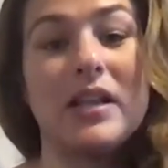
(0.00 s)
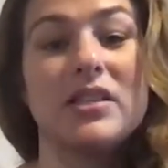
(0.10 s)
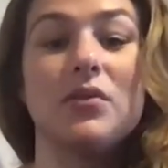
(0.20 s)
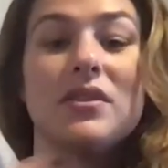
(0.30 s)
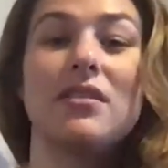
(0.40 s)

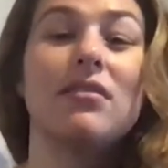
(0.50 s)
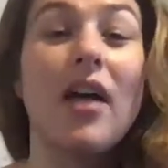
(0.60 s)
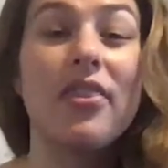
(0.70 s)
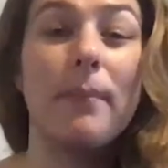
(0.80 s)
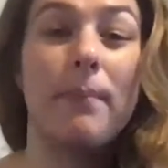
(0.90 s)
So still
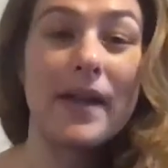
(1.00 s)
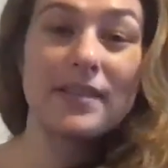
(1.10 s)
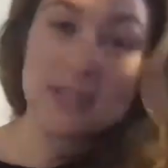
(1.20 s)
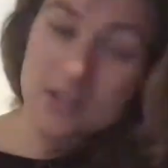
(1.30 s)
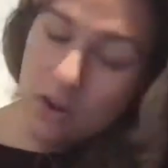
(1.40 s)
not the
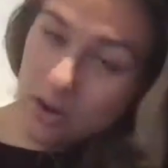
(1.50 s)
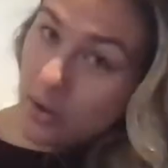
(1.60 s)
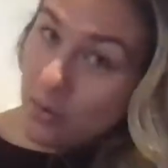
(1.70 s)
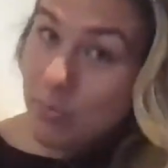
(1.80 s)
best scenario,